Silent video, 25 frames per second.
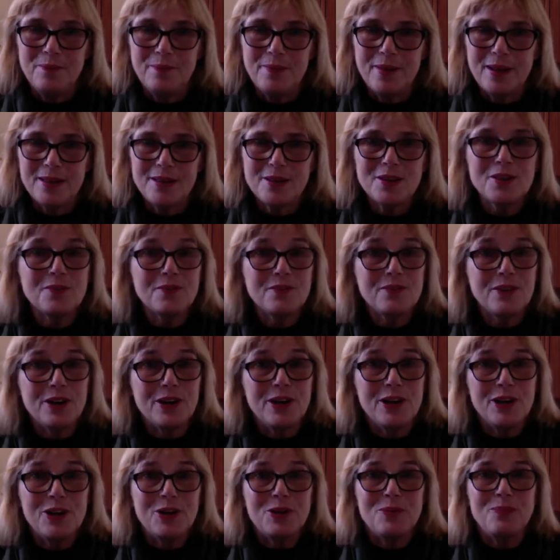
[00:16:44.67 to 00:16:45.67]
that's a
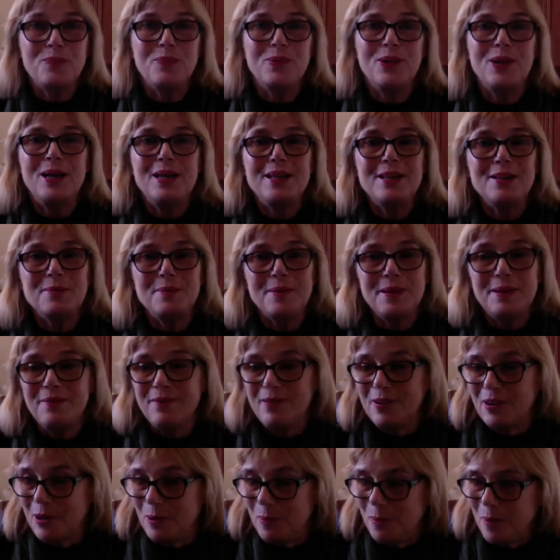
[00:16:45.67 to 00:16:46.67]
very good placement,
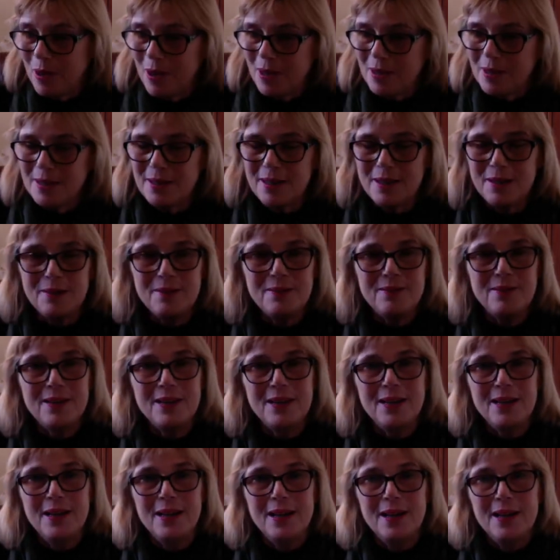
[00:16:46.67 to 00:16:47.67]
very positive.
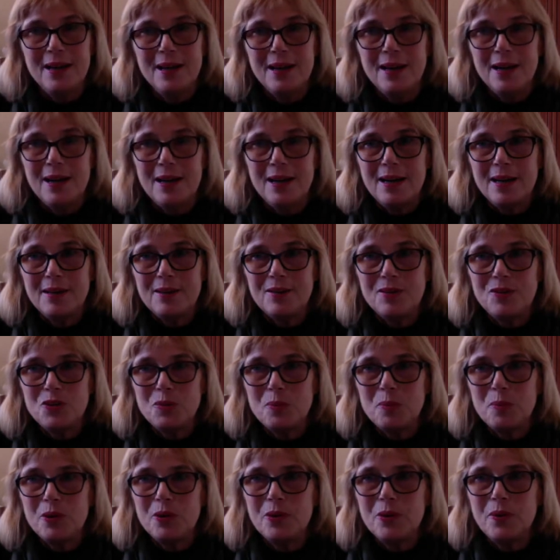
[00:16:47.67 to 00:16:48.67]

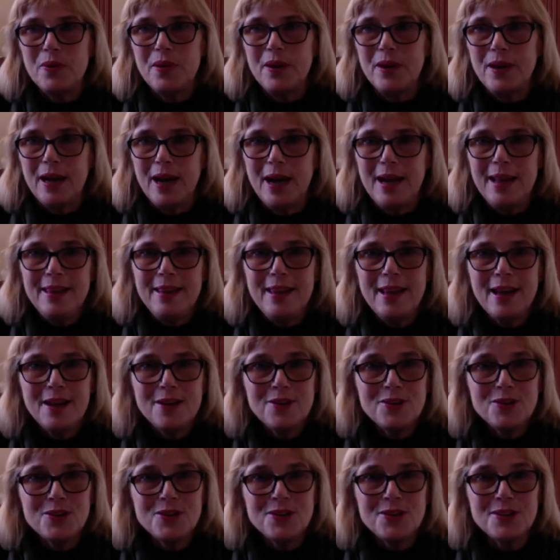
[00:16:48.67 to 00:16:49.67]
Jupiter in the 9th
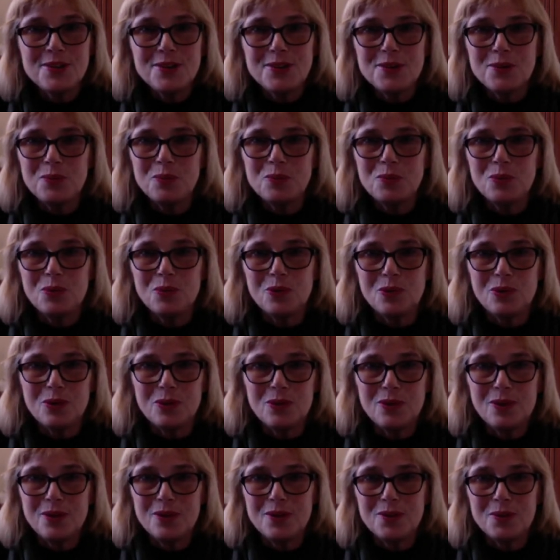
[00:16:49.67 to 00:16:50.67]
house, it's the
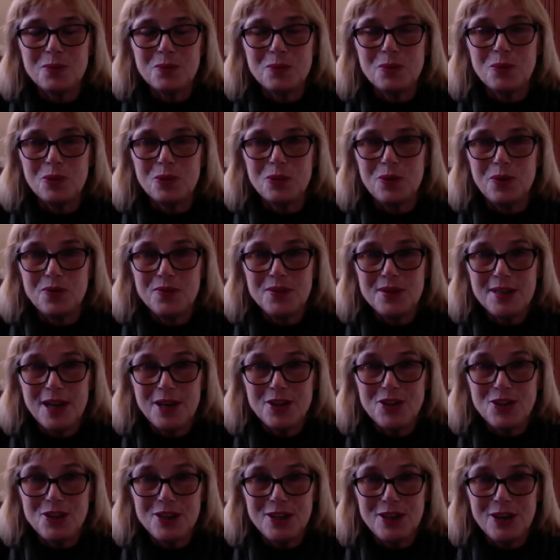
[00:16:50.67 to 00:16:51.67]
ruler of
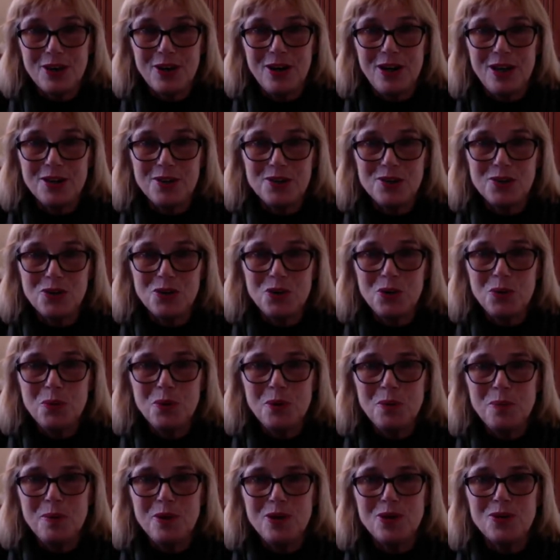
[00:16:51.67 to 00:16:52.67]
Sagittarius. So you
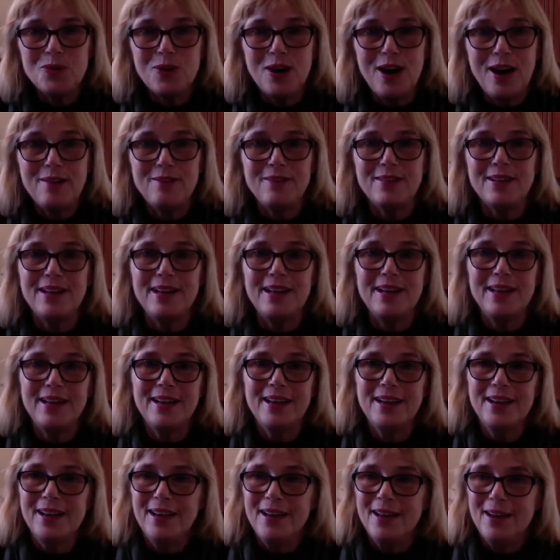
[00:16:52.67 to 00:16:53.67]
would be traveling.
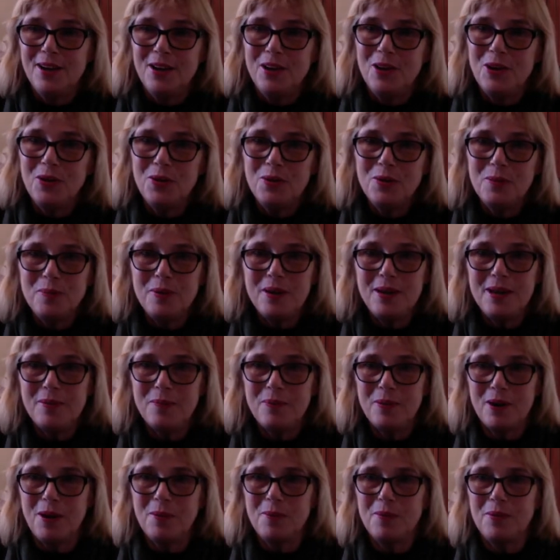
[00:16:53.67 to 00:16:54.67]
You would be
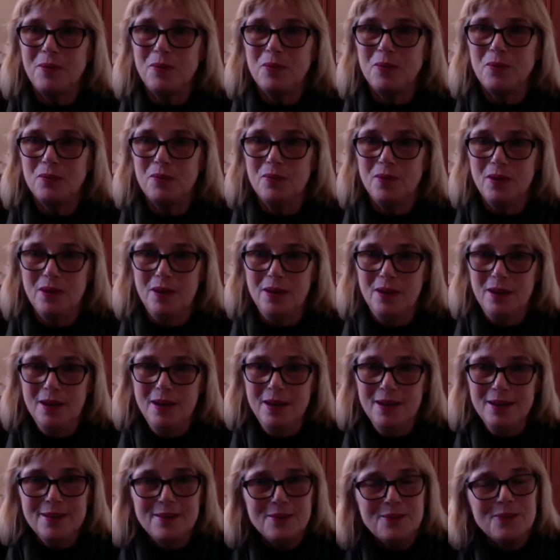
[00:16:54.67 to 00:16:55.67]
probably
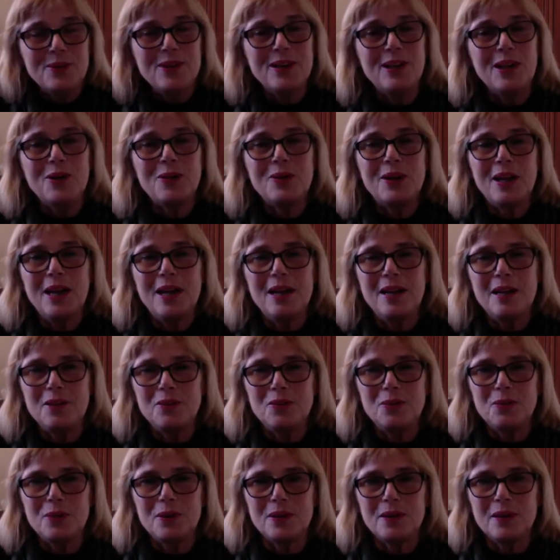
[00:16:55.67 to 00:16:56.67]
relocating
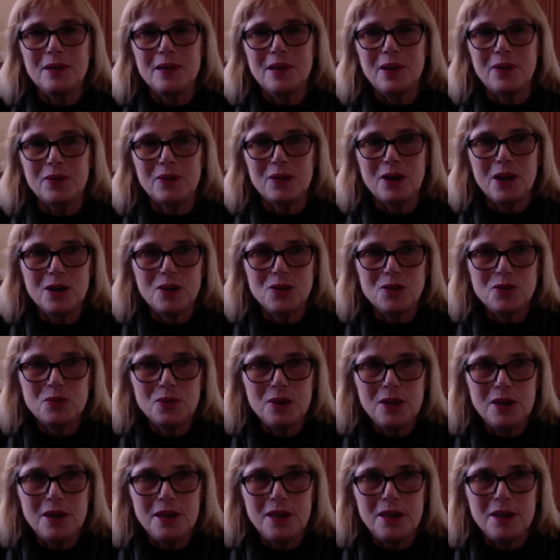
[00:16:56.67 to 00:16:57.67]
to another
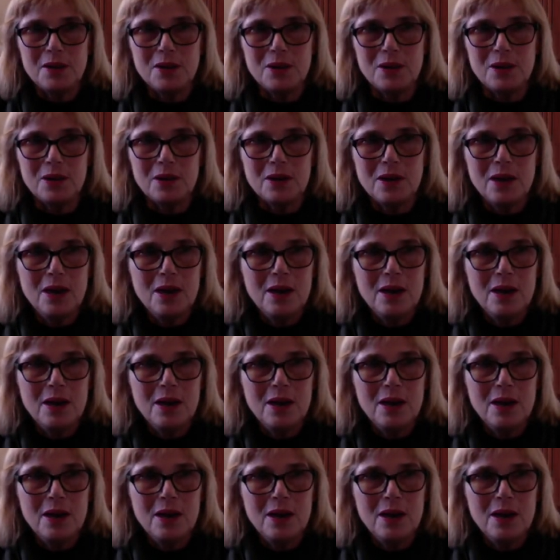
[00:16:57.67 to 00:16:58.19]
country, or